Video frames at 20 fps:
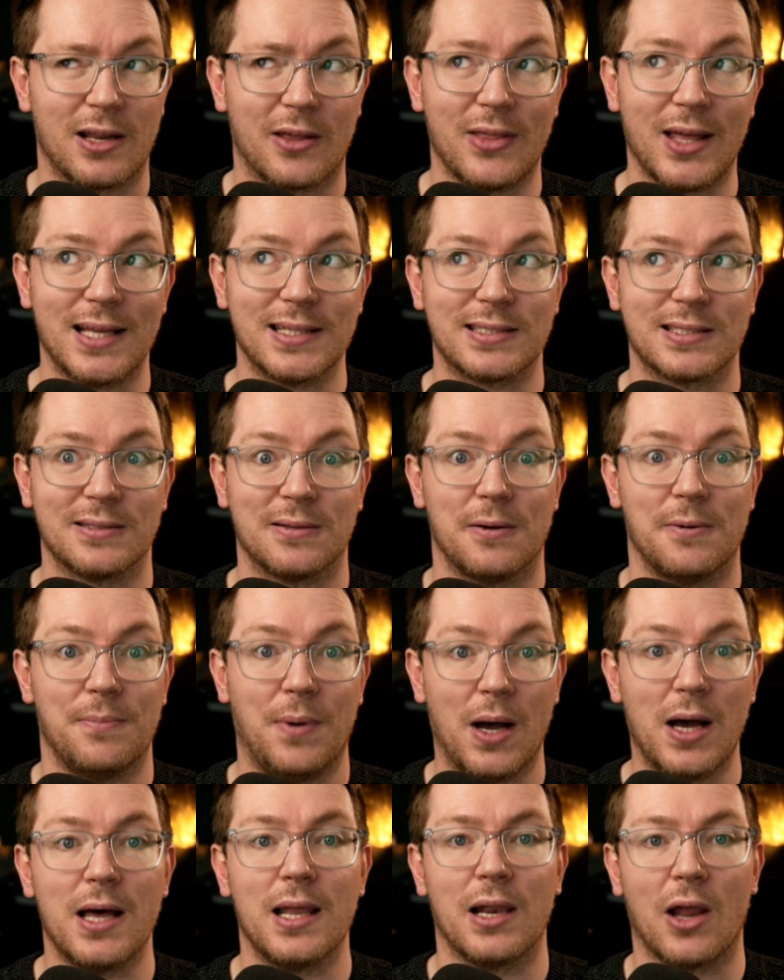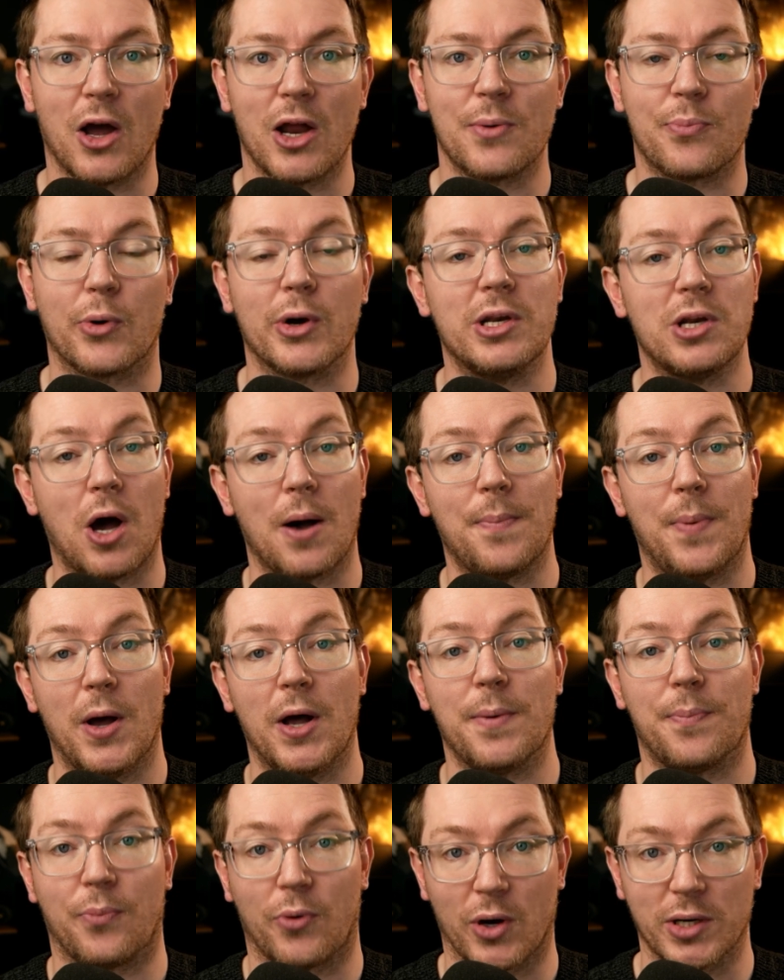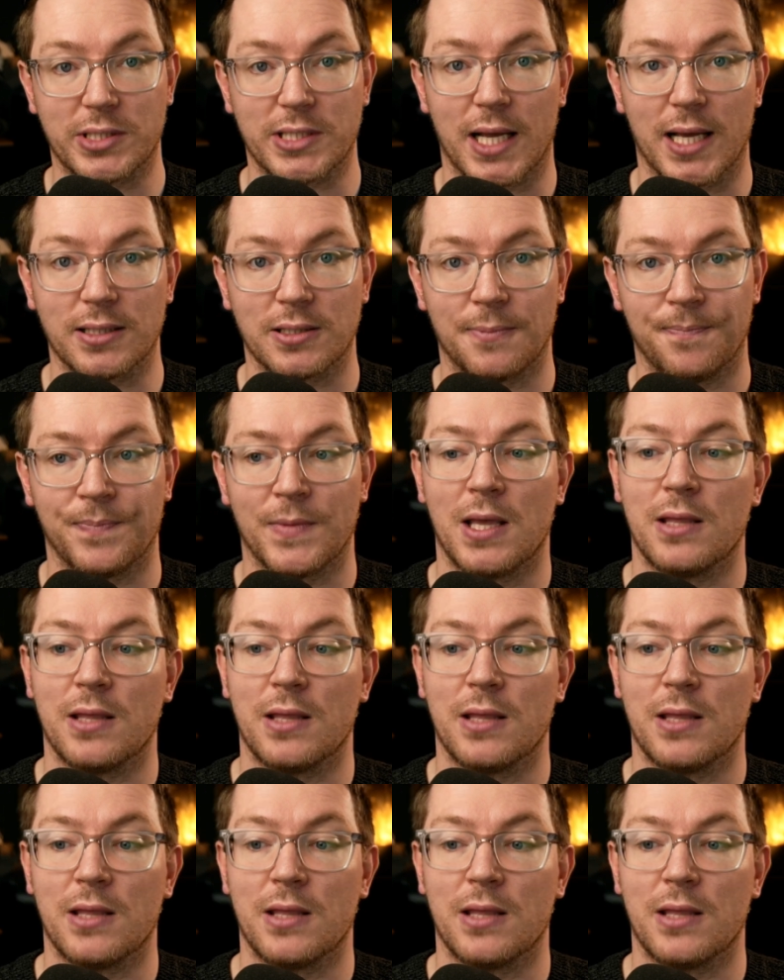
Now that's per library, not per project.